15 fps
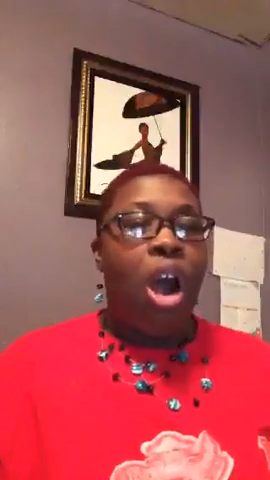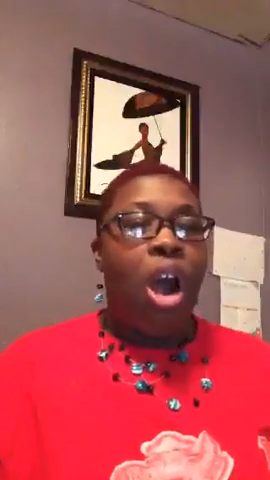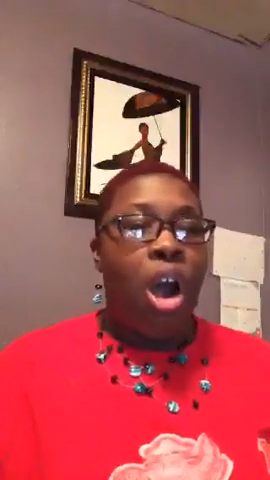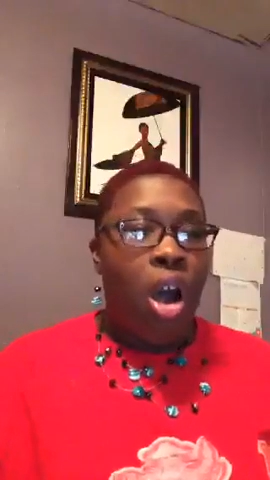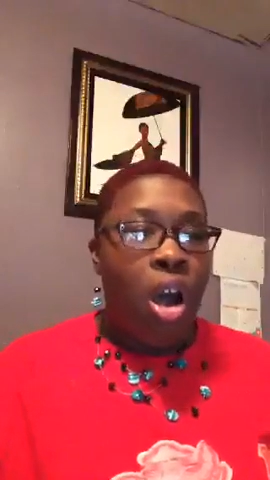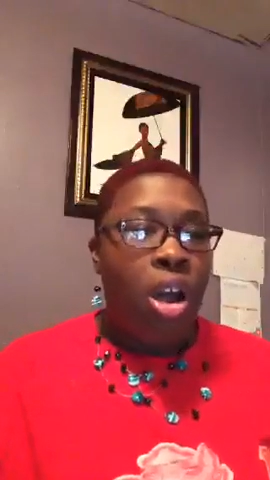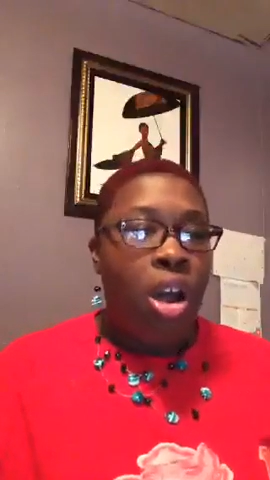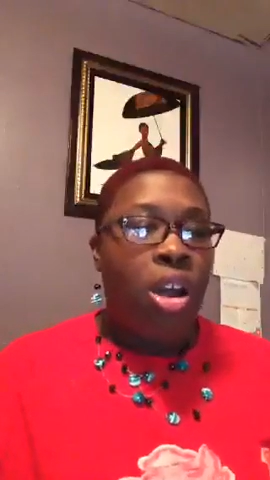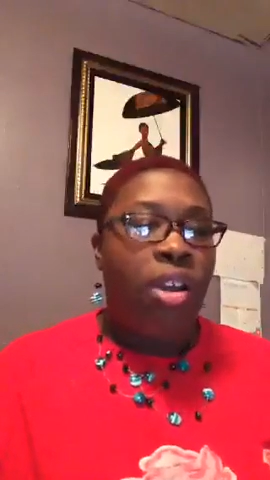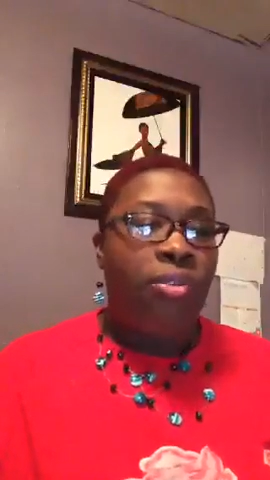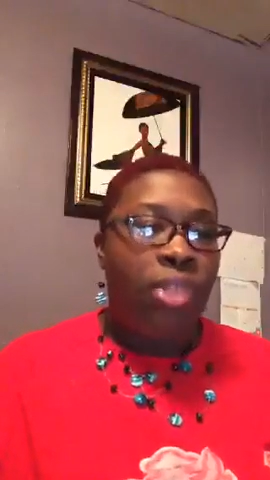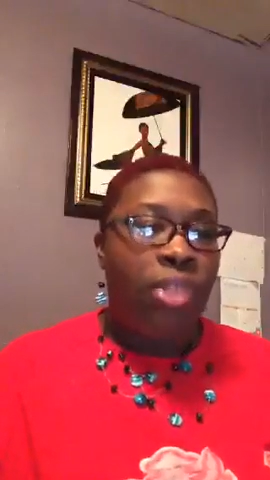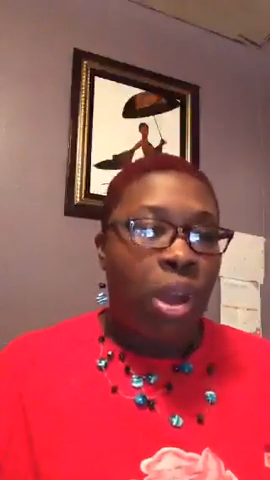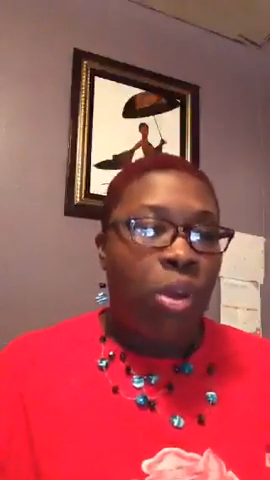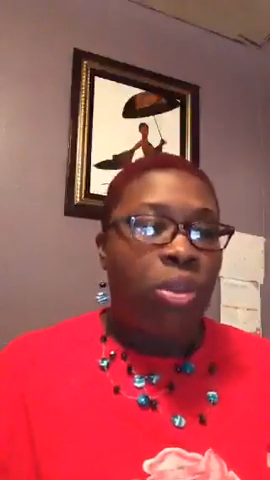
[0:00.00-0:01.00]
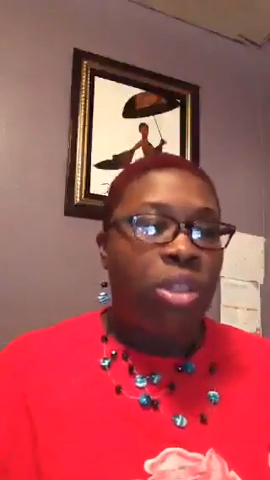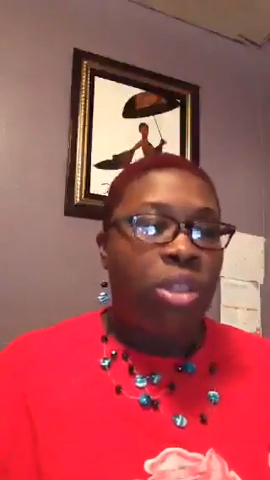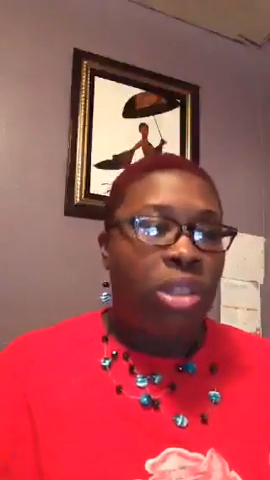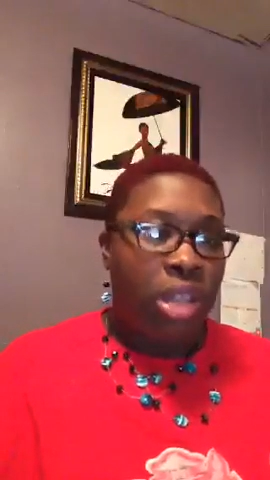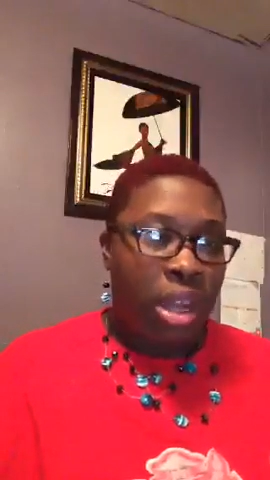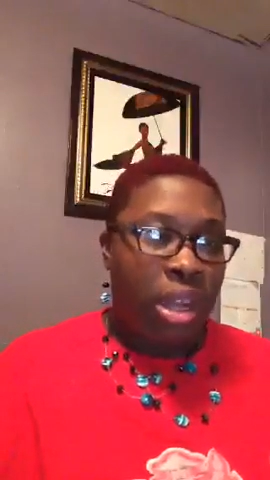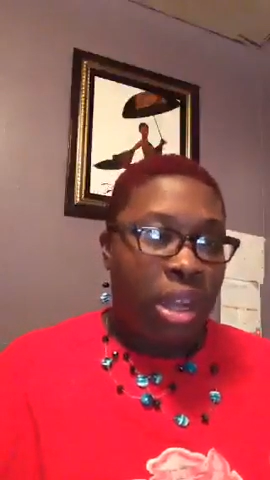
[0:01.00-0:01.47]
All of those
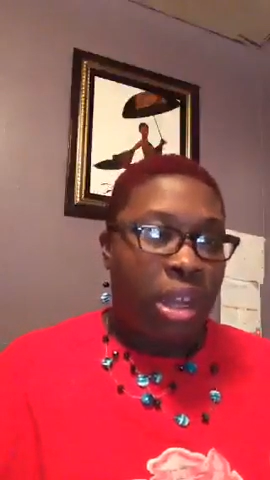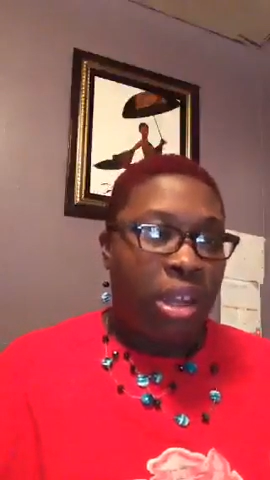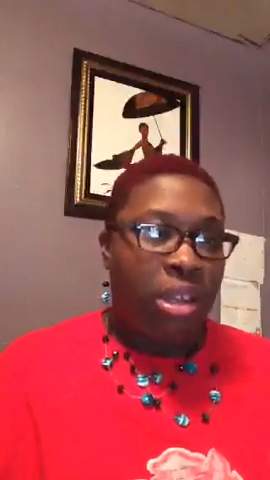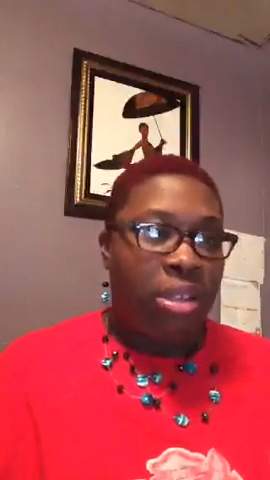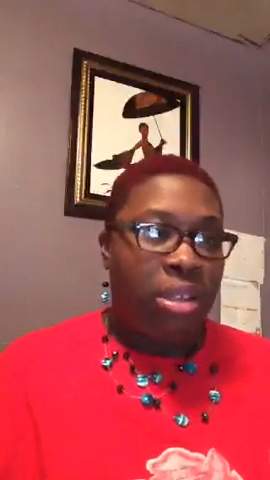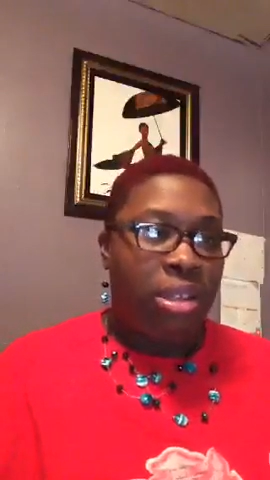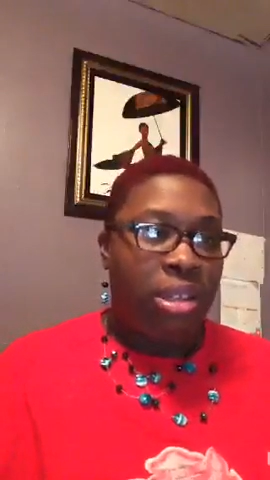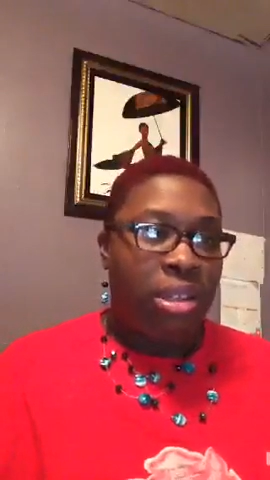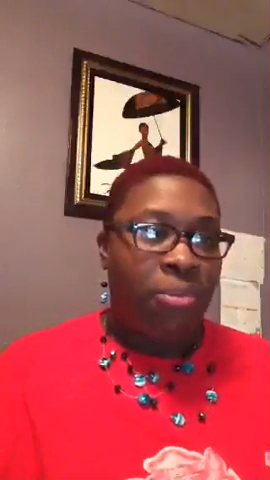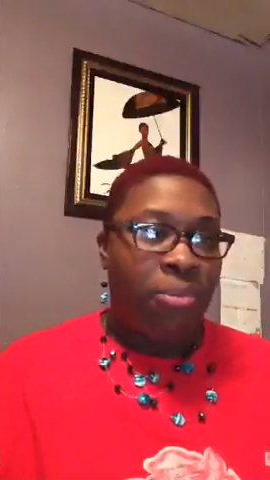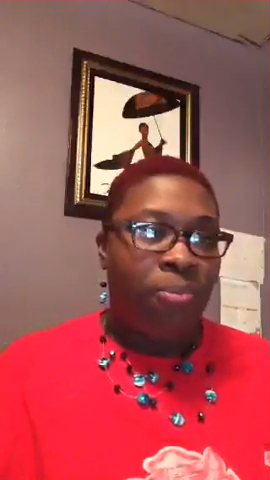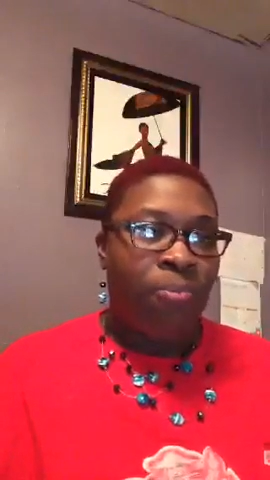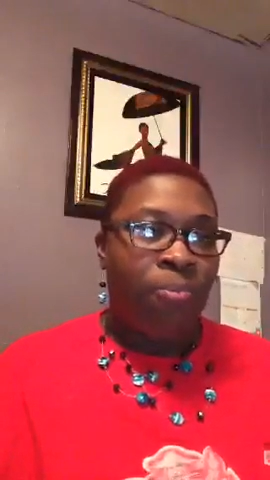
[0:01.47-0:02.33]
things